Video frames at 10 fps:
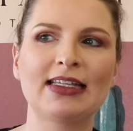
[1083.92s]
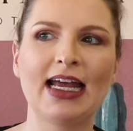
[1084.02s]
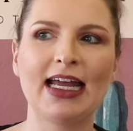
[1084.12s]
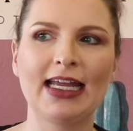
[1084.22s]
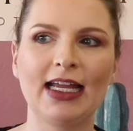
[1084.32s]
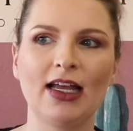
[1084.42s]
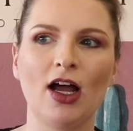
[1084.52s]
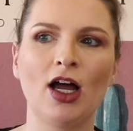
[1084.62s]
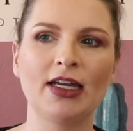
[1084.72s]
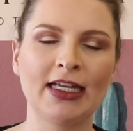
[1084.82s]
say
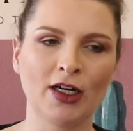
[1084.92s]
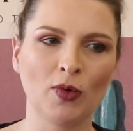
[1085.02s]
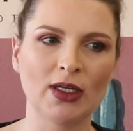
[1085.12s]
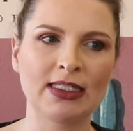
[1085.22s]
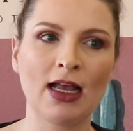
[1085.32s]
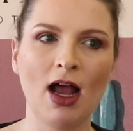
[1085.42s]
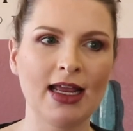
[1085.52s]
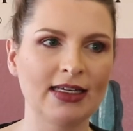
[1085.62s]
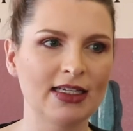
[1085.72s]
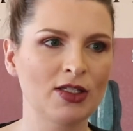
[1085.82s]
on here was
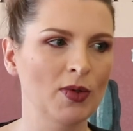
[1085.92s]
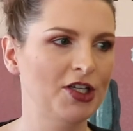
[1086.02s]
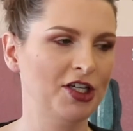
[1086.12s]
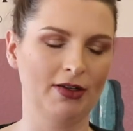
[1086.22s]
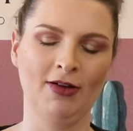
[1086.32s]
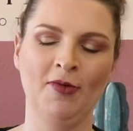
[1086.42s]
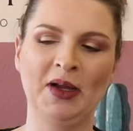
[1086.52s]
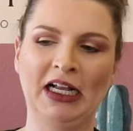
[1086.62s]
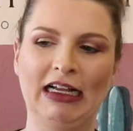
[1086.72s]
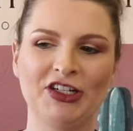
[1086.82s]
kindness, which, oh
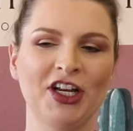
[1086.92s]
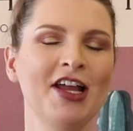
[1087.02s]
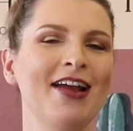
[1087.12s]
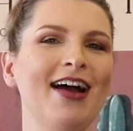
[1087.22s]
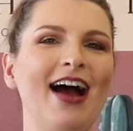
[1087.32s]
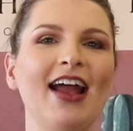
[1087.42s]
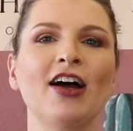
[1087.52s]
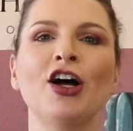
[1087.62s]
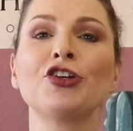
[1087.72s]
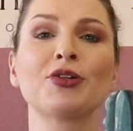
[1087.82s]
my gosh, I
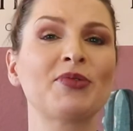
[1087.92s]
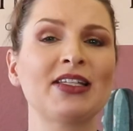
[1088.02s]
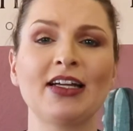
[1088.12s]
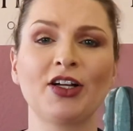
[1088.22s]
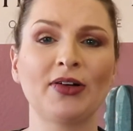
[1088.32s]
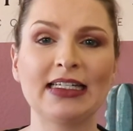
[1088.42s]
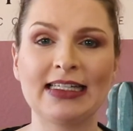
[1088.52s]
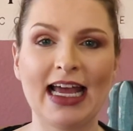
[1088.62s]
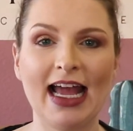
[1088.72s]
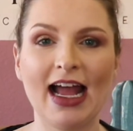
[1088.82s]
100% agree
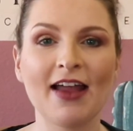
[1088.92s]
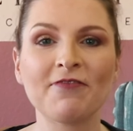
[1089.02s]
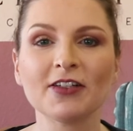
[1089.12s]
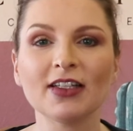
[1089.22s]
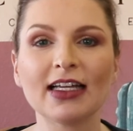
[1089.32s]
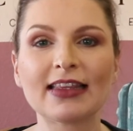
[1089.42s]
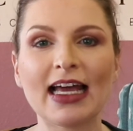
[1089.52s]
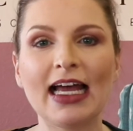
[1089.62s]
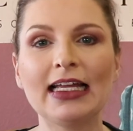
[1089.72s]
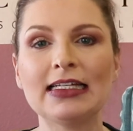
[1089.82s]
to that. I feel like
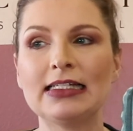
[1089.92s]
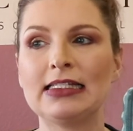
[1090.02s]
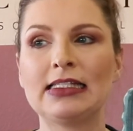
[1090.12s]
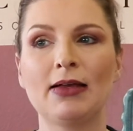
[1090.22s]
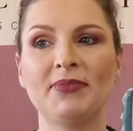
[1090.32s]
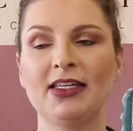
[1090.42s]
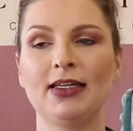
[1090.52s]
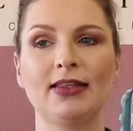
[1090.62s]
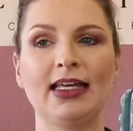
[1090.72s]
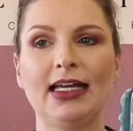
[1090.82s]
that is
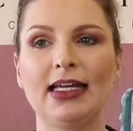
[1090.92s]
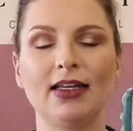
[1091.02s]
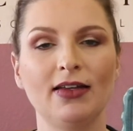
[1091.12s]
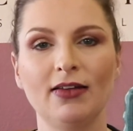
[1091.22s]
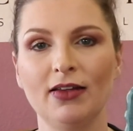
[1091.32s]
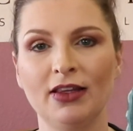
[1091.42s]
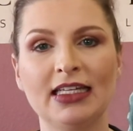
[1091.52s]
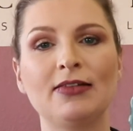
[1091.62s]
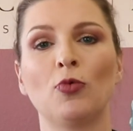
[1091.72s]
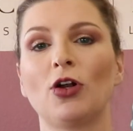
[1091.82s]
something that
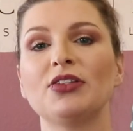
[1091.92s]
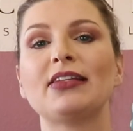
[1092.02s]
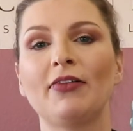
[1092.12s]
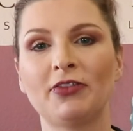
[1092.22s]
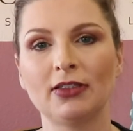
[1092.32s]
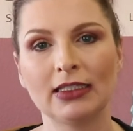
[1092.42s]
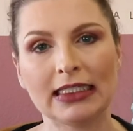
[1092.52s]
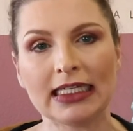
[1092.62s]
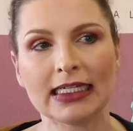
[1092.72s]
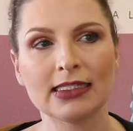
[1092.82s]
the world definitely
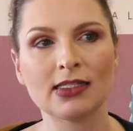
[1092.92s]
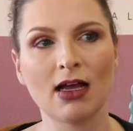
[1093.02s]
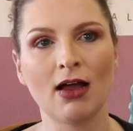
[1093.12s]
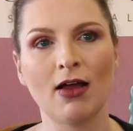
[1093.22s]
needs.